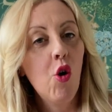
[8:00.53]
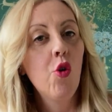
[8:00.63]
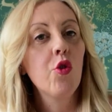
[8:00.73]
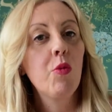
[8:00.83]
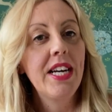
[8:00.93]

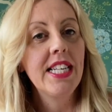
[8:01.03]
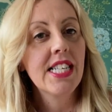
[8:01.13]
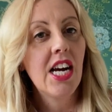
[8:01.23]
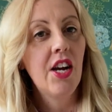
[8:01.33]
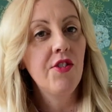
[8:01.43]
all the way
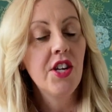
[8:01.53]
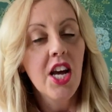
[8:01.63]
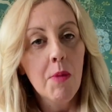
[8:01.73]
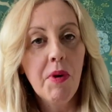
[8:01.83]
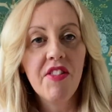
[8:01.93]
down,
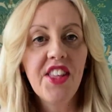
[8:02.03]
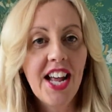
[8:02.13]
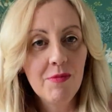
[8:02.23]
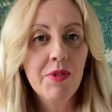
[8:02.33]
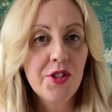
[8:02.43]
but
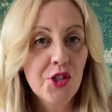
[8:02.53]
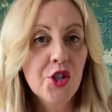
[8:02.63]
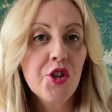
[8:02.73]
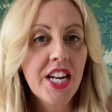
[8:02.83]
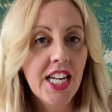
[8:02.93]
then with a
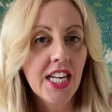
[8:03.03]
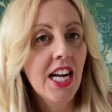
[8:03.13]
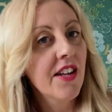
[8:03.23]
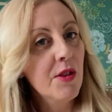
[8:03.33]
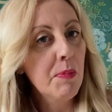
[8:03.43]
train
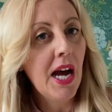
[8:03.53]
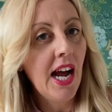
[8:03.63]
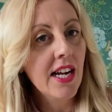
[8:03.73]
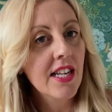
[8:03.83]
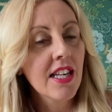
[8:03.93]
at the
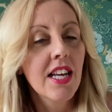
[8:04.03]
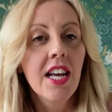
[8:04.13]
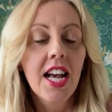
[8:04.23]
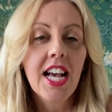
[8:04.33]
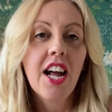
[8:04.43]
back.
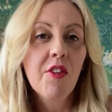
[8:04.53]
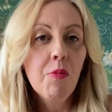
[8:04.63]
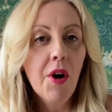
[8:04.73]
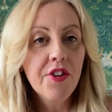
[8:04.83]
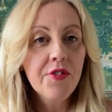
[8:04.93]
Kind of
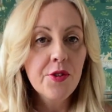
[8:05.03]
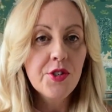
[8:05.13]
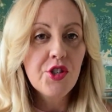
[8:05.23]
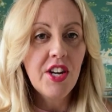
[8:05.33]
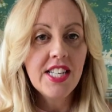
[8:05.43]
one of
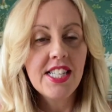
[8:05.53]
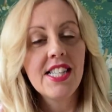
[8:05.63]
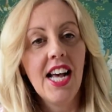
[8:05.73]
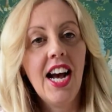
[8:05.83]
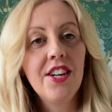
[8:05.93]
those dresses
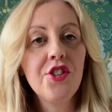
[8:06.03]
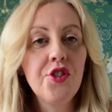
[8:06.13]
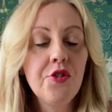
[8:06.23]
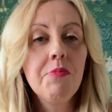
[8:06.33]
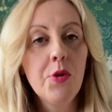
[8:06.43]
that as
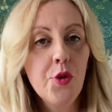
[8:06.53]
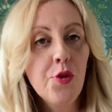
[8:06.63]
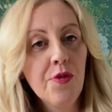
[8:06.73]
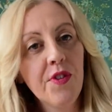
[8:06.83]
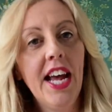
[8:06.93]
you
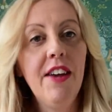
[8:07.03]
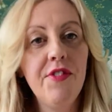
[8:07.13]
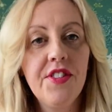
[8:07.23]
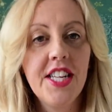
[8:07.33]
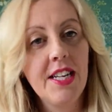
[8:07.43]
move,
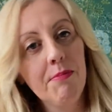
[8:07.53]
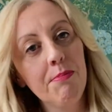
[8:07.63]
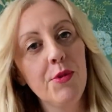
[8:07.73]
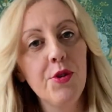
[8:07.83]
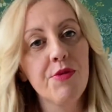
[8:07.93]
everything
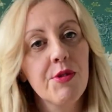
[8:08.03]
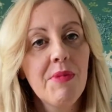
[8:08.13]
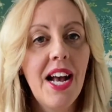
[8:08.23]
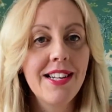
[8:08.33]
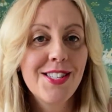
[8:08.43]
moves from
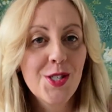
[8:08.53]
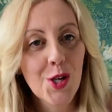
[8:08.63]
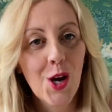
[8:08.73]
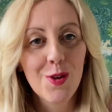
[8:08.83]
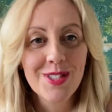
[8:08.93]
head to
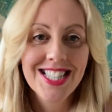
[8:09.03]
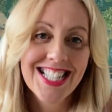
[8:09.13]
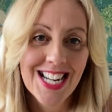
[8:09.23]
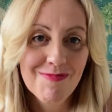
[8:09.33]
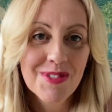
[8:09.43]
toe at the
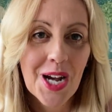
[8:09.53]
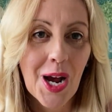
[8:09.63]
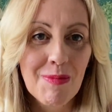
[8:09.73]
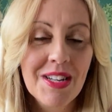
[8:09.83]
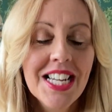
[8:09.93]
same
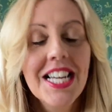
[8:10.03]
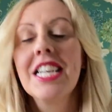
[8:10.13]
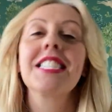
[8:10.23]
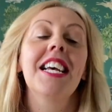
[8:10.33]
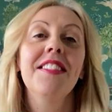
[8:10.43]
time.
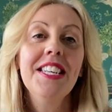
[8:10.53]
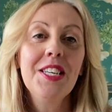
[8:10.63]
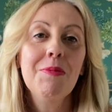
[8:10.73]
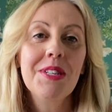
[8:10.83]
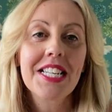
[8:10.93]
Because I
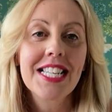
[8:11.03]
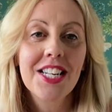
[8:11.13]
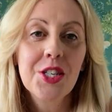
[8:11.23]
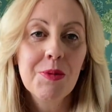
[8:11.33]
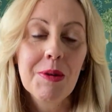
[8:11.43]
think it would
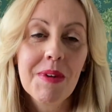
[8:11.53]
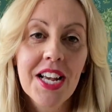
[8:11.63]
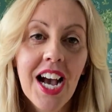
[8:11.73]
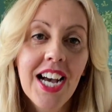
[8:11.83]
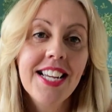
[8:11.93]
accentuate my
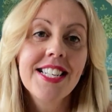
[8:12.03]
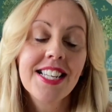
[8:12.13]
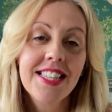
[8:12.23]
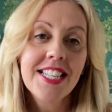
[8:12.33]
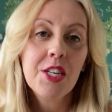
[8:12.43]
height,
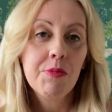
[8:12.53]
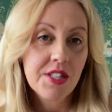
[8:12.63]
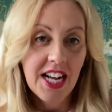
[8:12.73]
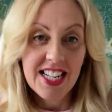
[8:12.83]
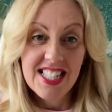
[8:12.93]
I think it
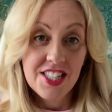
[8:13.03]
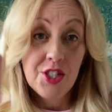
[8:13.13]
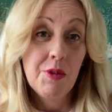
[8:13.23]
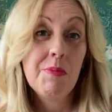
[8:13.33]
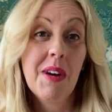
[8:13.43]
would
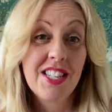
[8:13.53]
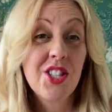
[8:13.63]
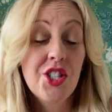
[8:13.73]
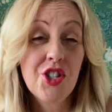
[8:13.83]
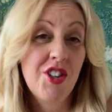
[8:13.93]
accentuate my
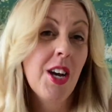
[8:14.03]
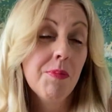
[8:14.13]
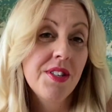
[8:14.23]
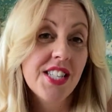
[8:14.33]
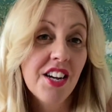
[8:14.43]
straight
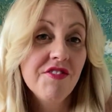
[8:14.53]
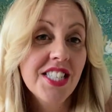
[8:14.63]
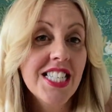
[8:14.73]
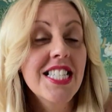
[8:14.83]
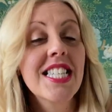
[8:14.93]
up and
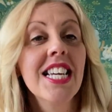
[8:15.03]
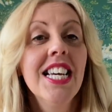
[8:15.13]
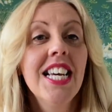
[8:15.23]
downness,